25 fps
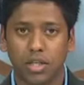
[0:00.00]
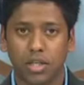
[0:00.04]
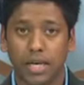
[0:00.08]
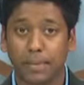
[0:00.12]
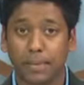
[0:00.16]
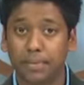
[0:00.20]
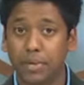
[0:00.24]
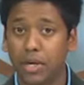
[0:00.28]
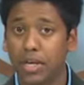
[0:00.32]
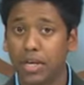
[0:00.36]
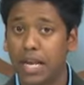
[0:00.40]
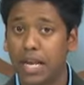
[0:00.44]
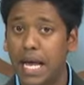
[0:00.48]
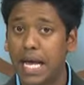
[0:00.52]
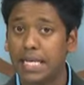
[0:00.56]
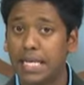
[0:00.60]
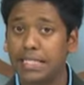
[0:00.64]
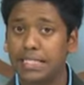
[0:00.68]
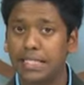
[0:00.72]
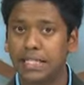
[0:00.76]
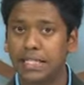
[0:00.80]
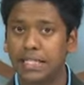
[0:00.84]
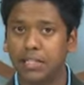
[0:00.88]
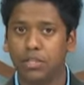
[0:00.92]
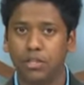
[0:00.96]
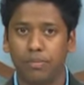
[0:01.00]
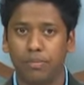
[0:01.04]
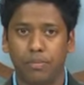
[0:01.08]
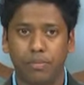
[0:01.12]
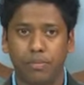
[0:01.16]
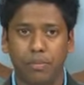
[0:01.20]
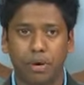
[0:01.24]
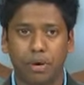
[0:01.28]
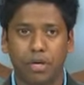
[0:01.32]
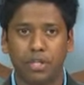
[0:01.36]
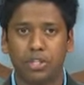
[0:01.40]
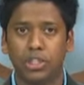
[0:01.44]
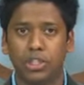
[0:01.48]
I'm not asking you to
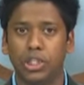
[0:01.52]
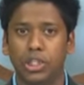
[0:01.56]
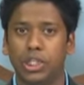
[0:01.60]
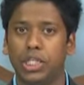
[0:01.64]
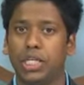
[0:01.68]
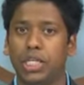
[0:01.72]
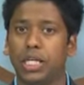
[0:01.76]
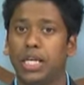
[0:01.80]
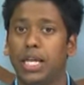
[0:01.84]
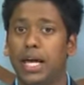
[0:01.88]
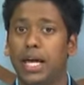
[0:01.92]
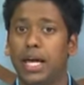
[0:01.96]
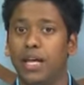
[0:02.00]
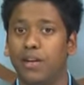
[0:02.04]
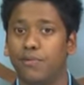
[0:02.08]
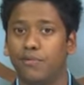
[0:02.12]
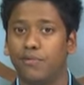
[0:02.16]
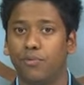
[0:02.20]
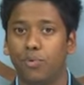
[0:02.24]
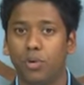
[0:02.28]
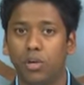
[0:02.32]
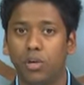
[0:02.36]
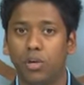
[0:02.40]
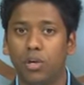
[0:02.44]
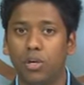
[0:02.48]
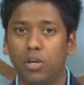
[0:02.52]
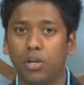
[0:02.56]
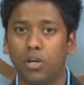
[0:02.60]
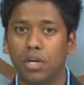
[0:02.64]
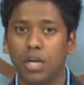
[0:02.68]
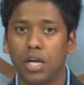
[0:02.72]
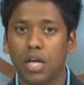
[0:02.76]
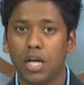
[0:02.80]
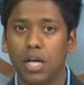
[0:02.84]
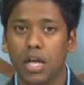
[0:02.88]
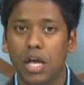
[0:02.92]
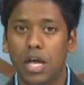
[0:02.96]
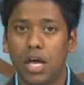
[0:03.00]
punch in and out of work,
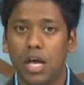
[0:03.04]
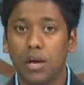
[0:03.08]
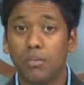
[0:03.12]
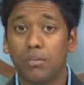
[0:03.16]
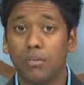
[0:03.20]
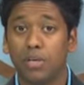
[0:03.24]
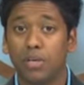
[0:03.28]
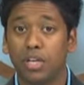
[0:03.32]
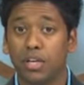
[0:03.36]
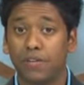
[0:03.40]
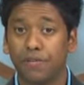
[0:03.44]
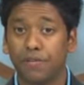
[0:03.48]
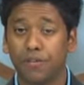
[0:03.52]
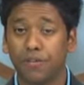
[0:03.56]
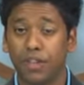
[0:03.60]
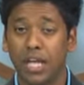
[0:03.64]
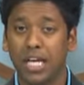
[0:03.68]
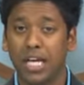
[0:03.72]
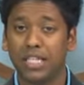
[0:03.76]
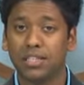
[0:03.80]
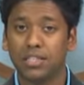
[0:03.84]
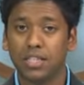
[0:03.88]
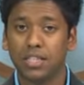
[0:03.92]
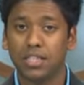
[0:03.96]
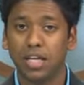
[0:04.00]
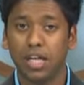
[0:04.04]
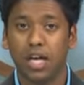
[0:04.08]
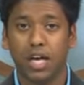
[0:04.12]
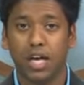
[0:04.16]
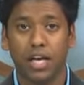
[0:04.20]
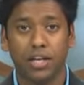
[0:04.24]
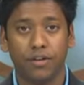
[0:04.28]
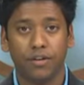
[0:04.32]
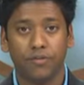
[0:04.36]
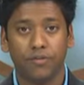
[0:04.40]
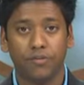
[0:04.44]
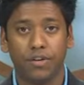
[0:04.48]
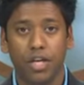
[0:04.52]
but if that's the
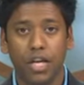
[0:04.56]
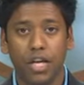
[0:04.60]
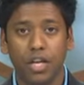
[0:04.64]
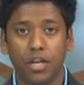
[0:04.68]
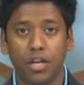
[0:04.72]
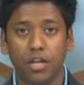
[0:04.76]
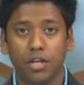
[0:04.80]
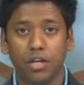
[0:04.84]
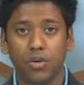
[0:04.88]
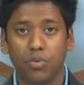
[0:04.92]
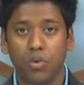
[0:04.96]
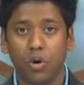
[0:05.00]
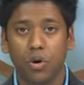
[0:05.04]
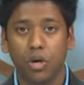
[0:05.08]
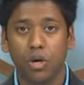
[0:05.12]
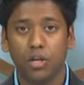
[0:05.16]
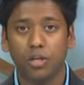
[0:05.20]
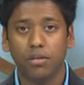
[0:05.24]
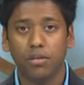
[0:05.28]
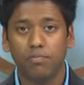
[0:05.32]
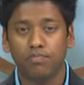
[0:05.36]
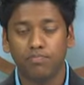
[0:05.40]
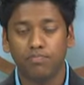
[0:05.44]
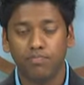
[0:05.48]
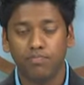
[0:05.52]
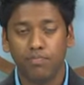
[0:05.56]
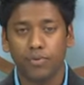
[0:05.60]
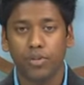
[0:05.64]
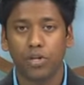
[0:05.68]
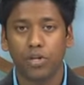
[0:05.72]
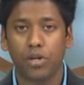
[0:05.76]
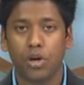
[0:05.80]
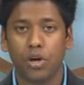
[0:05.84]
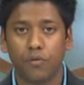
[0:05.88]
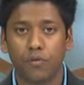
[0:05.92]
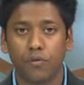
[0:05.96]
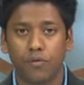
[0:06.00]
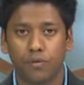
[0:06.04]
kind of data you want,
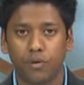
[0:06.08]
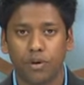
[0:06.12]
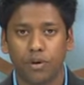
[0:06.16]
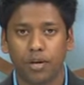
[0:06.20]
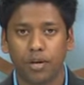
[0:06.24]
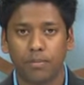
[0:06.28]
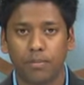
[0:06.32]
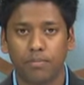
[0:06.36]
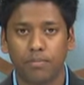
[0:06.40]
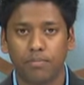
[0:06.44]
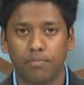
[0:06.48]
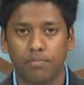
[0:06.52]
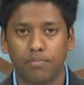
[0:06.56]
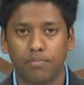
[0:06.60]
go for it.